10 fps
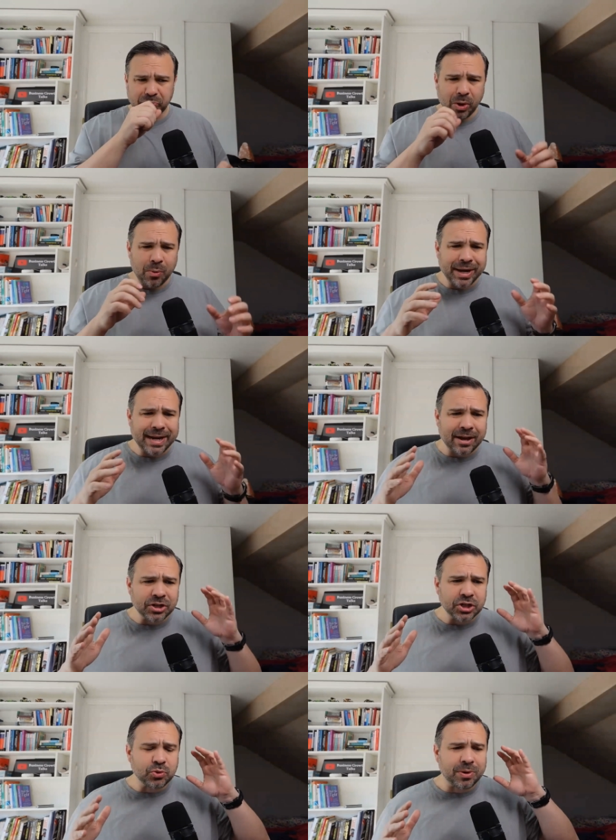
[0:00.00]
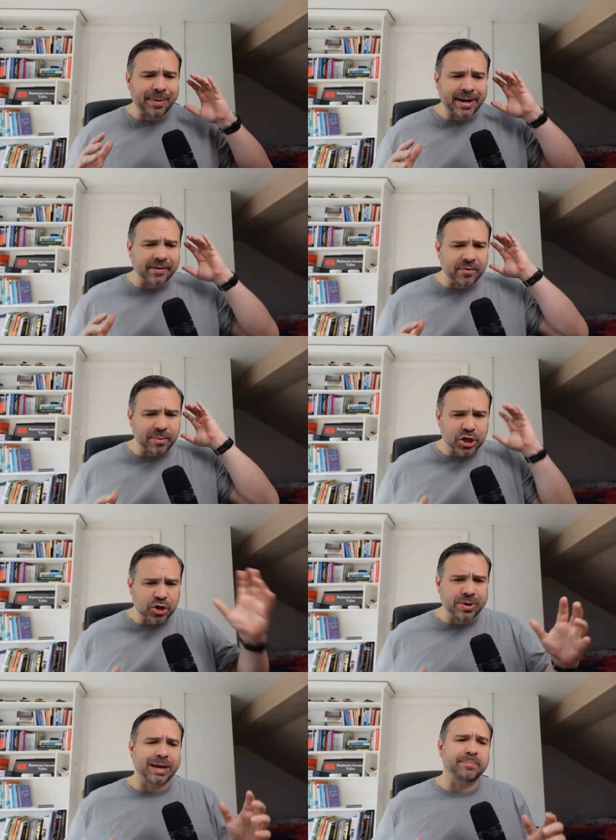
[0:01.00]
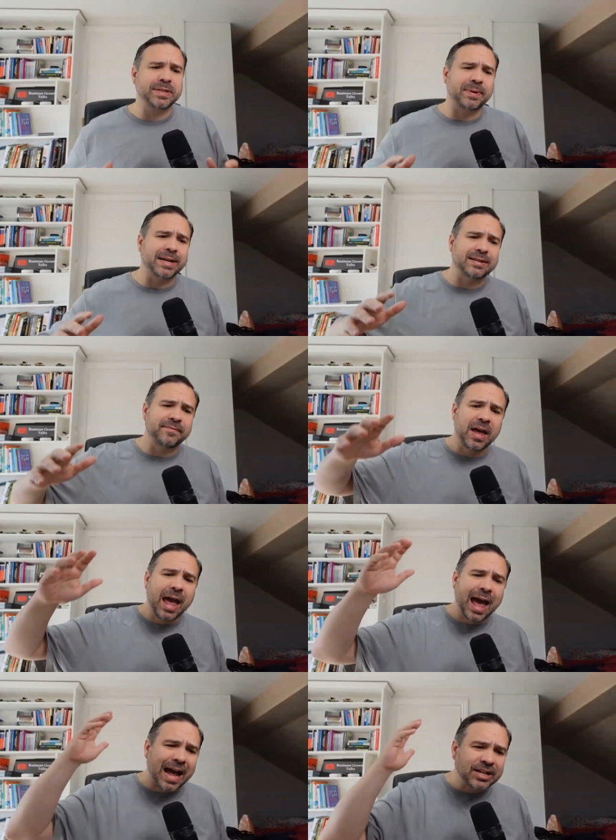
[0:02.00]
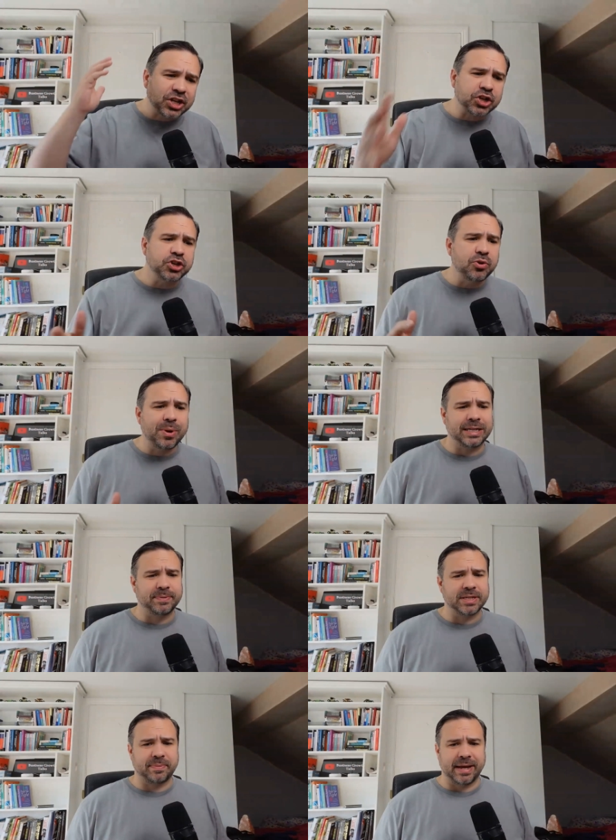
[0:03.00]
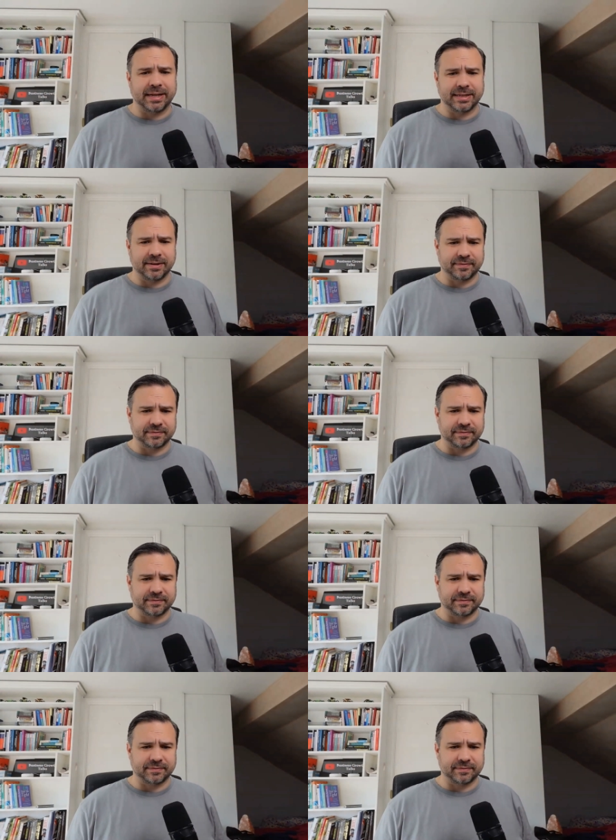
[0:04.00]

We're now going to talk about it from a U K perspective and a U S perspective.